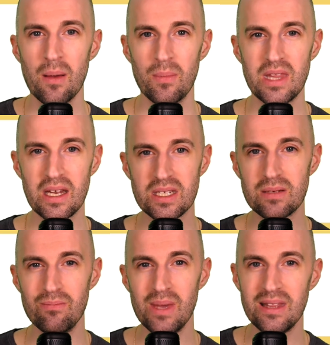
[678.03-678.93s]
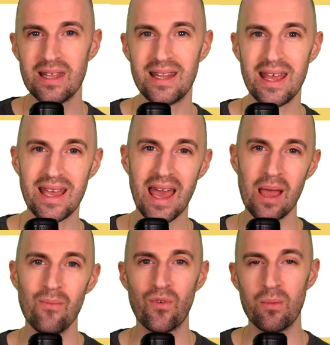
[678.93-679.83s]
but that doesn't mean that they
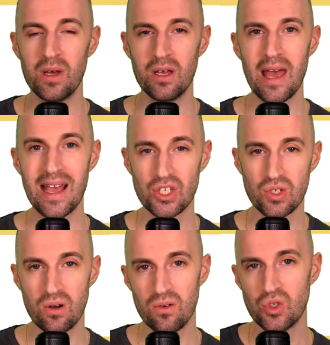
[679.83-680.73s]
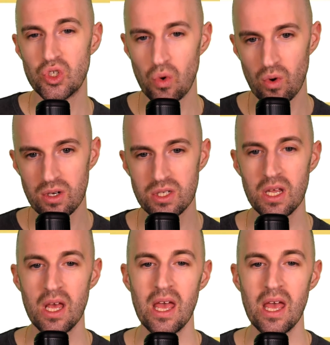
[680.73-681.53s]
came from an external source.